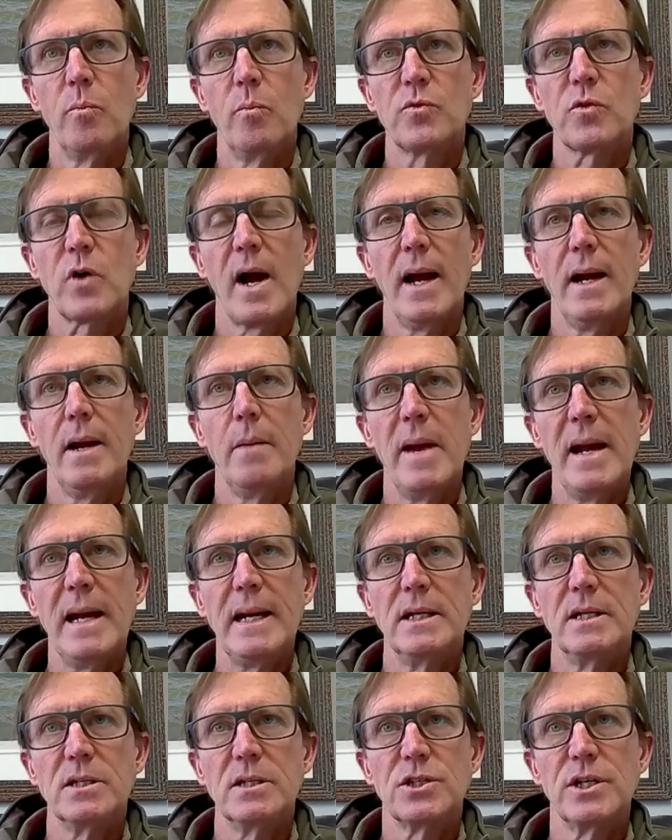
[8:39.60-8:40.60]
trying to
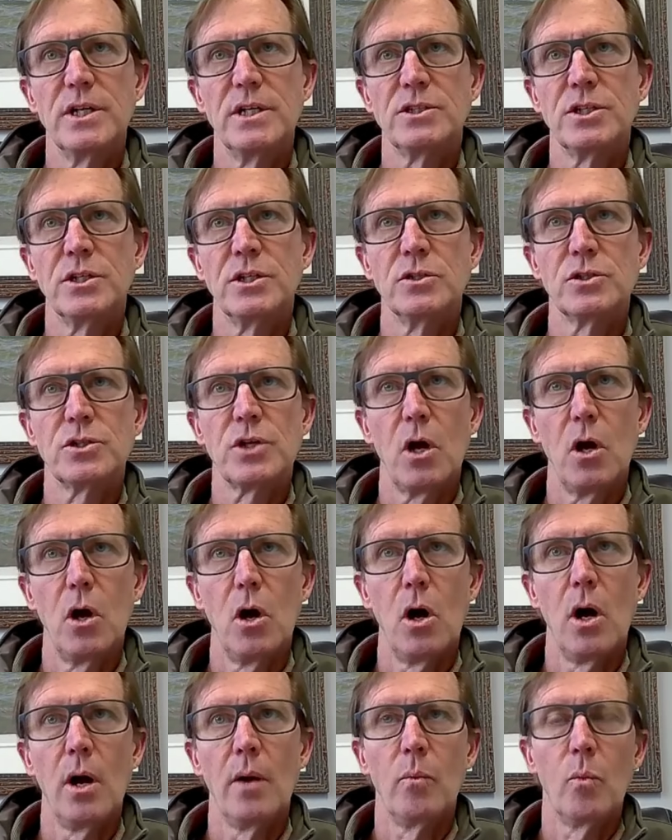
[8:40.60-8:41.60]
make decisions
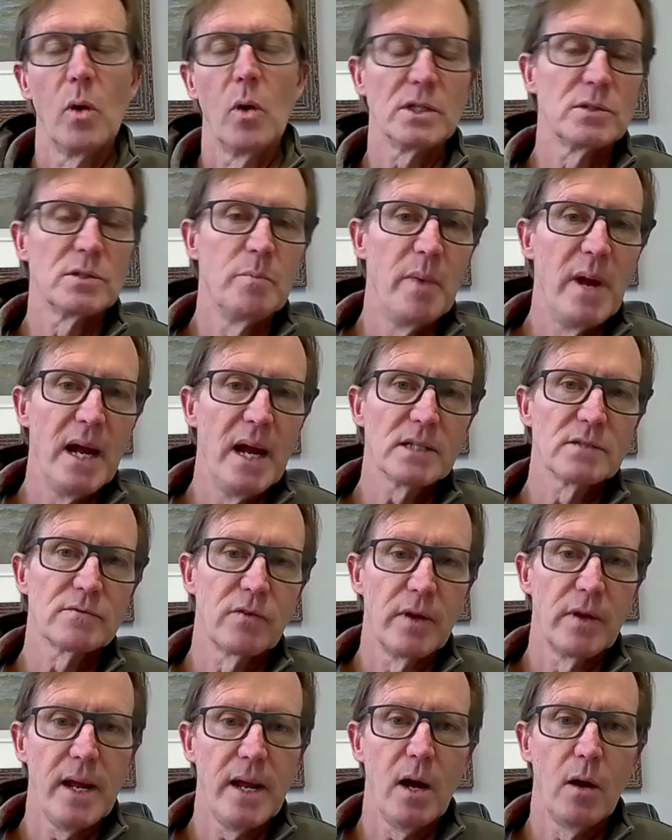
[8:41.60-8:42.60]
on what's best
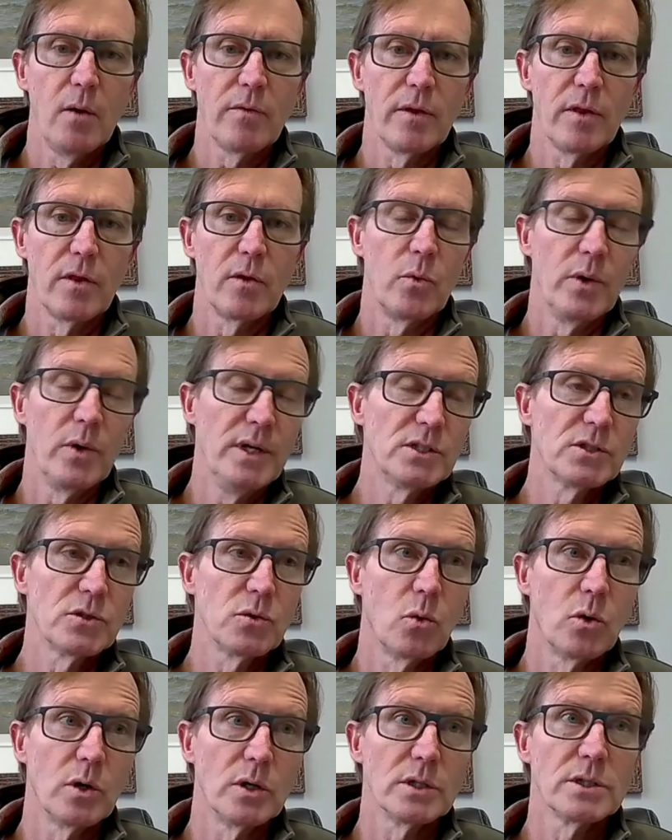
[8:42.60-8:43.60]
for the health of the
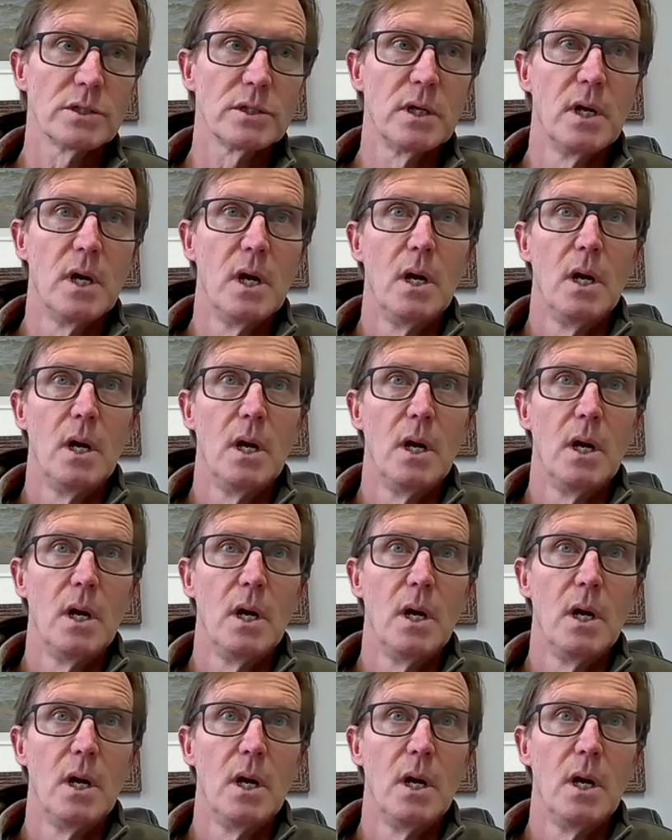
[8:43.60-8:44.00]
resource